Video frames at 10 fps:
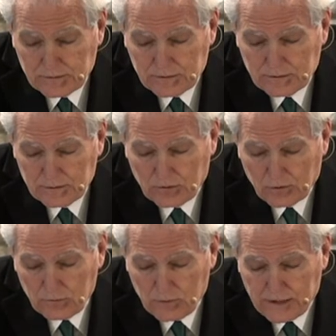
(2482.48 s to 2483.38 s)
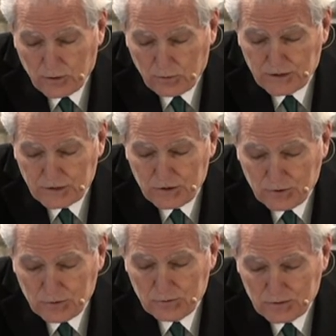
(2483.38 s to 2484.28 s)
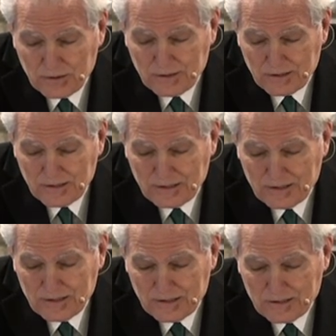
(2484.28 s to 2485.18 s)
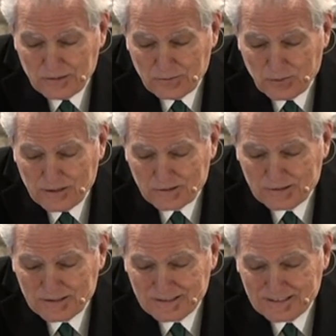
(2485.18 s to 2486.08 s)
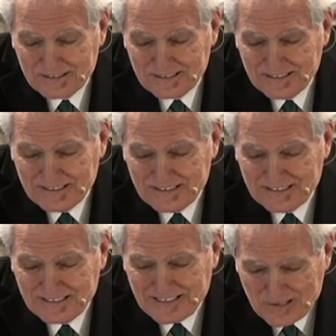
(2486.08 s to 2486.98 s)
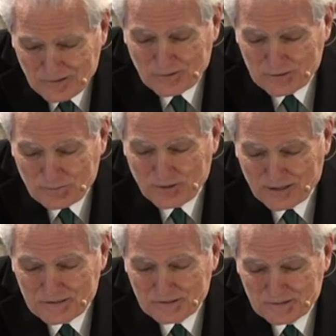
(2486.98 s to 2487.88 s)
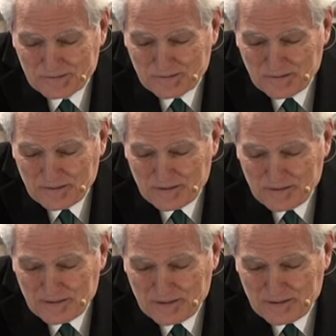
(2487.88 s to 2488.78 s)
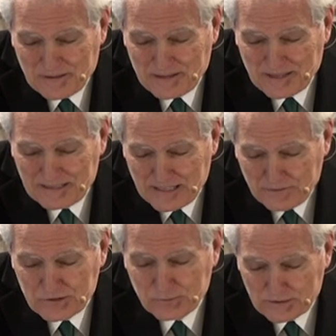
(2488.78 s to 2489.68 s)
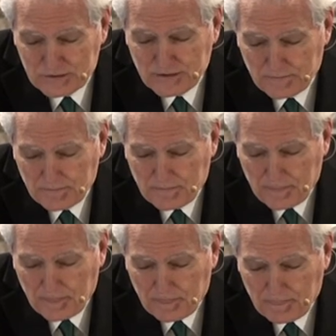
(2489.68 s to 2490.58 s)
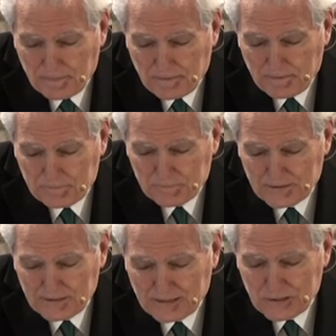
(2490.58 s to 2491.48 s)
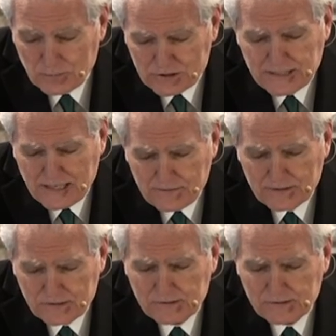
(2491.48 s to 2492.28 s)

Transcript: Lord, we know that you will hear those prayers and give us wisdom, and you will save us.